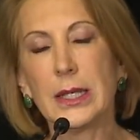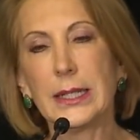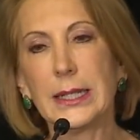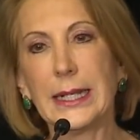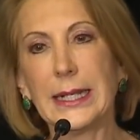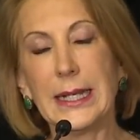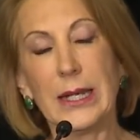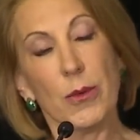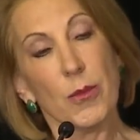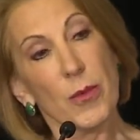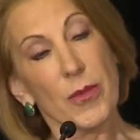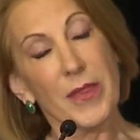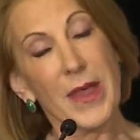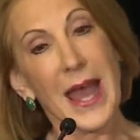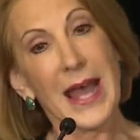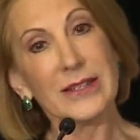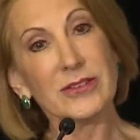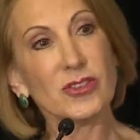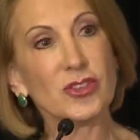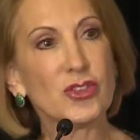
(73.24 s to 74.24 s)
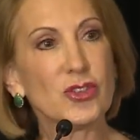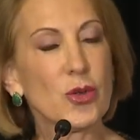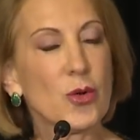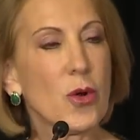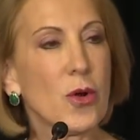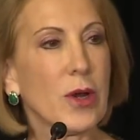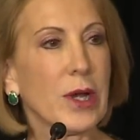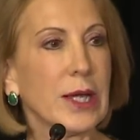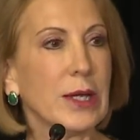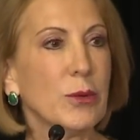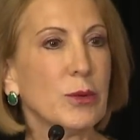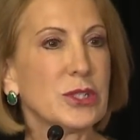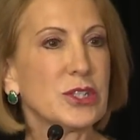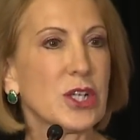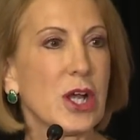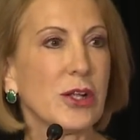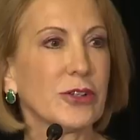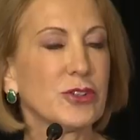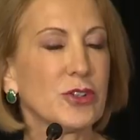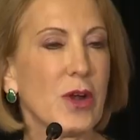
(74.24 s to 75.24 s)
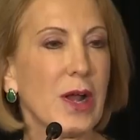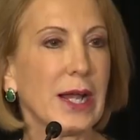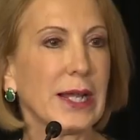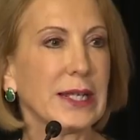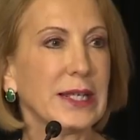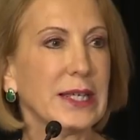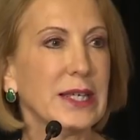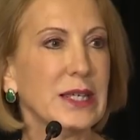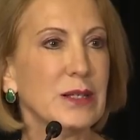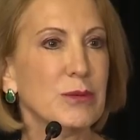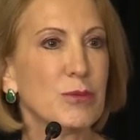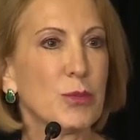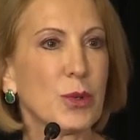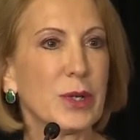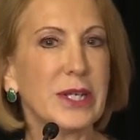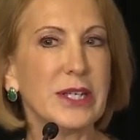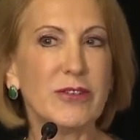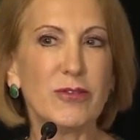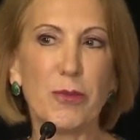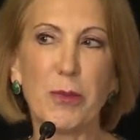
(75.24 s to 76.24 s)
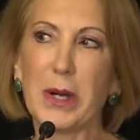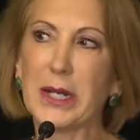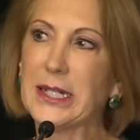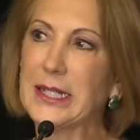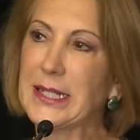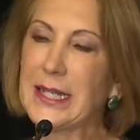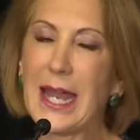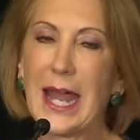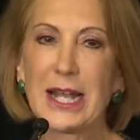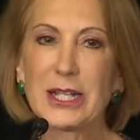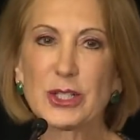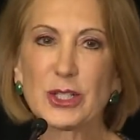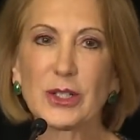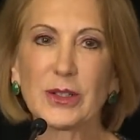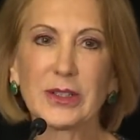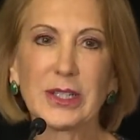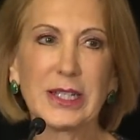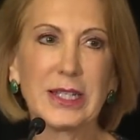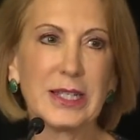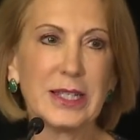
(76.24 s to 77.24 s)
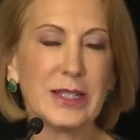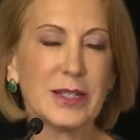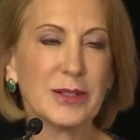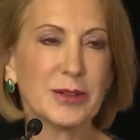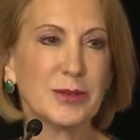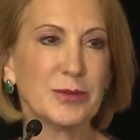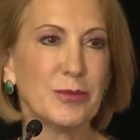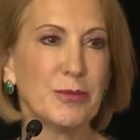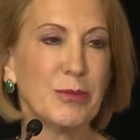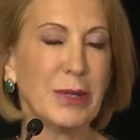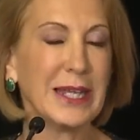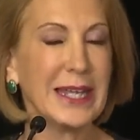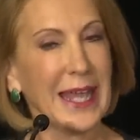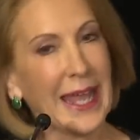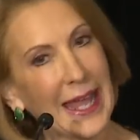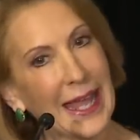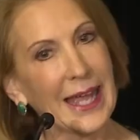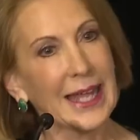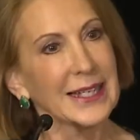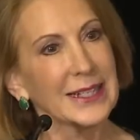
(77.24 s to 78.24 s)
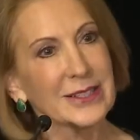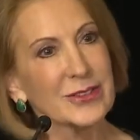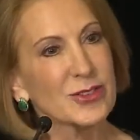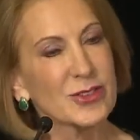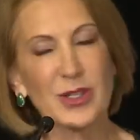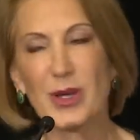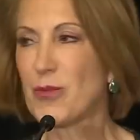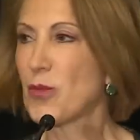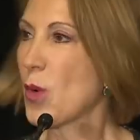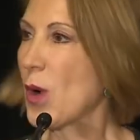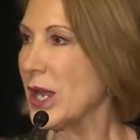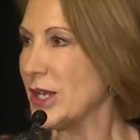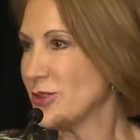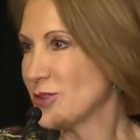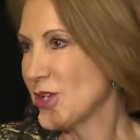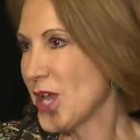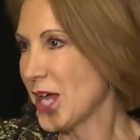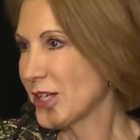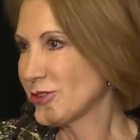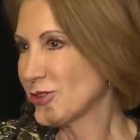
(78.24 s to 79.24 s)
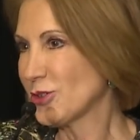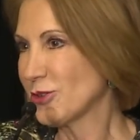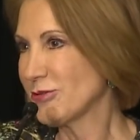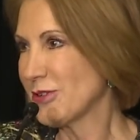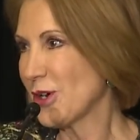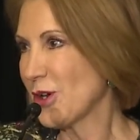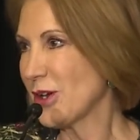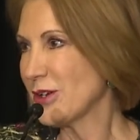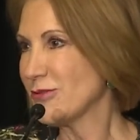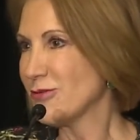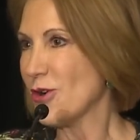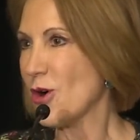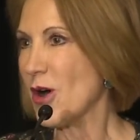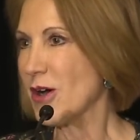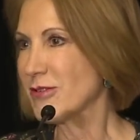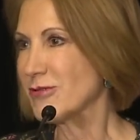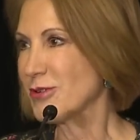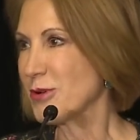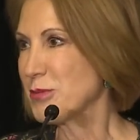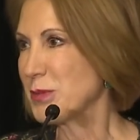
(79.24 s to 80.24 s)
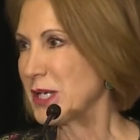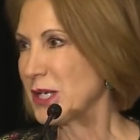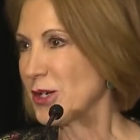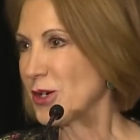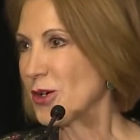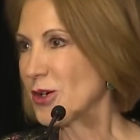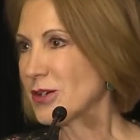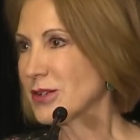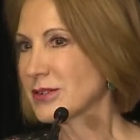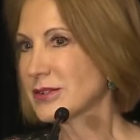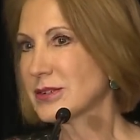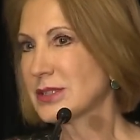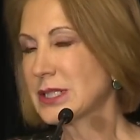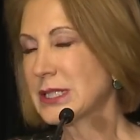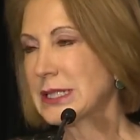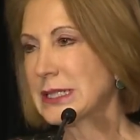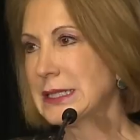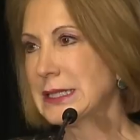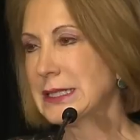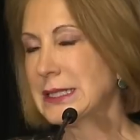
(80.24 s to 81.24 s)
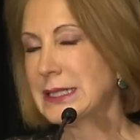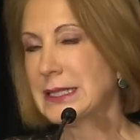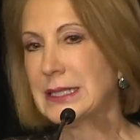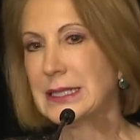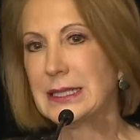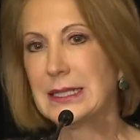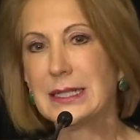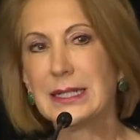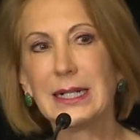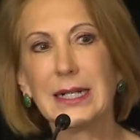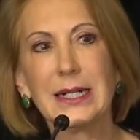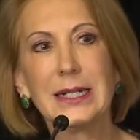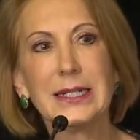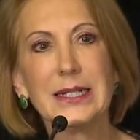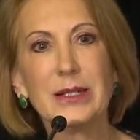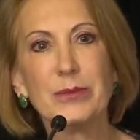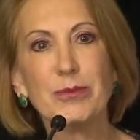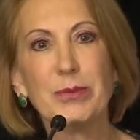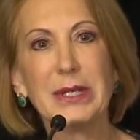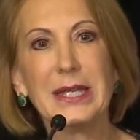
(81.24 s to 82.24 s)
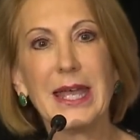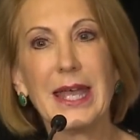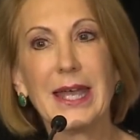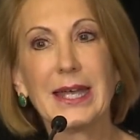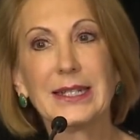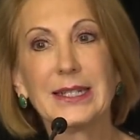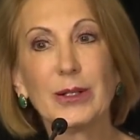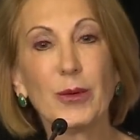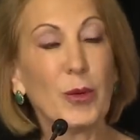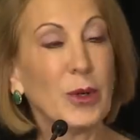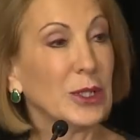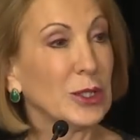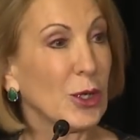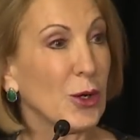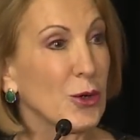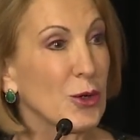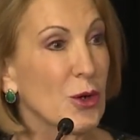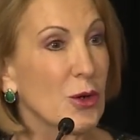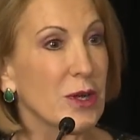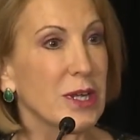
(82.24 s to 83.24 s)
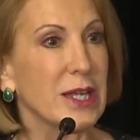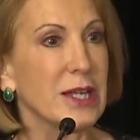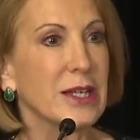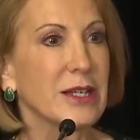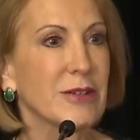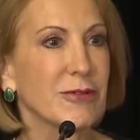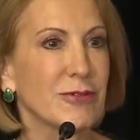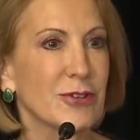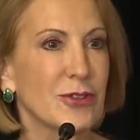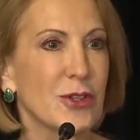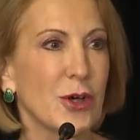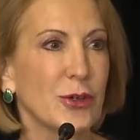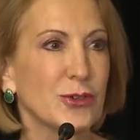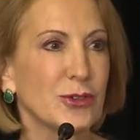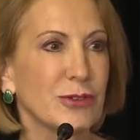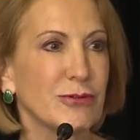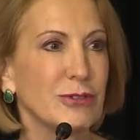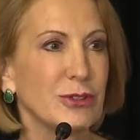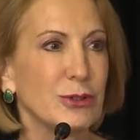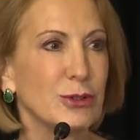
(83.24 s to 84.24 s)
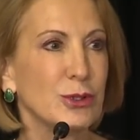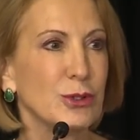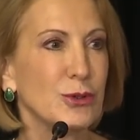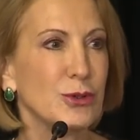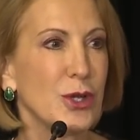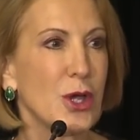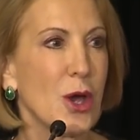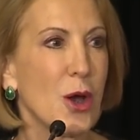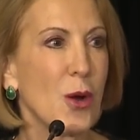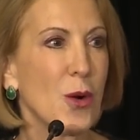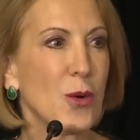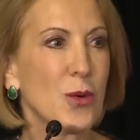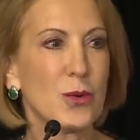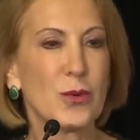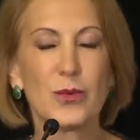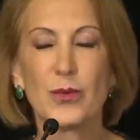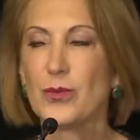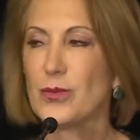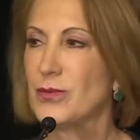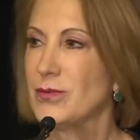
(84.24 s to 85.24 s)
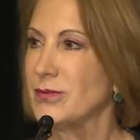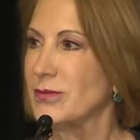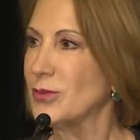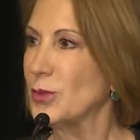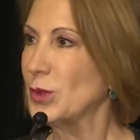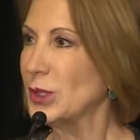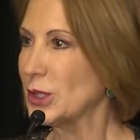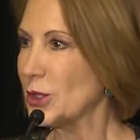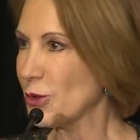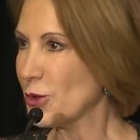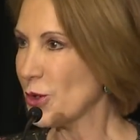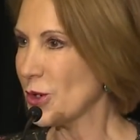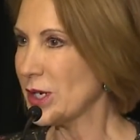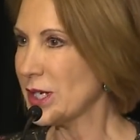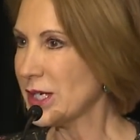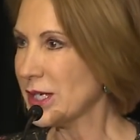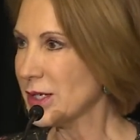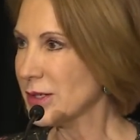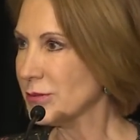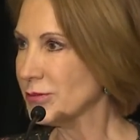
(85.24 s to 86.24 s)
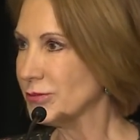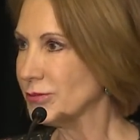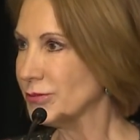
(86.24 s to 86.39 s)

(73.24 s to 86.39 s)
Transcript: And that story, which I'll try and keep brief, but it actually began in some ways not so very far from here. It began at Willow Creek, for those of you who know Willow Creek.